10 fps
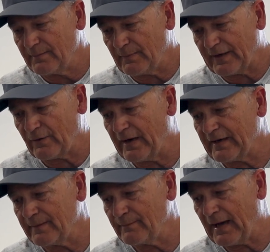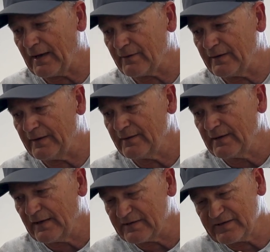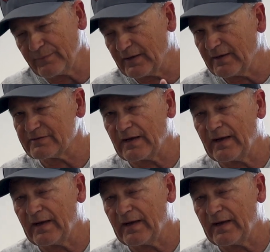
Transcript: my cranking battery, and something else